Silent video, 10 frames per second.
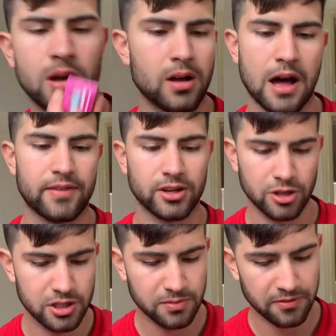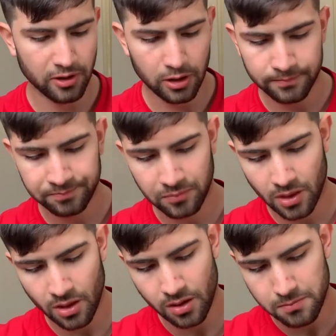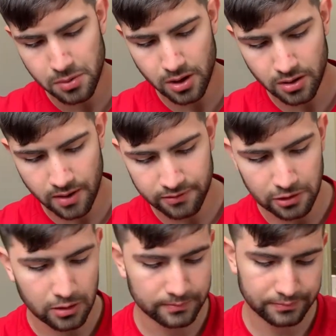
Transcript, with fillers: I've had Nerds before, but I thought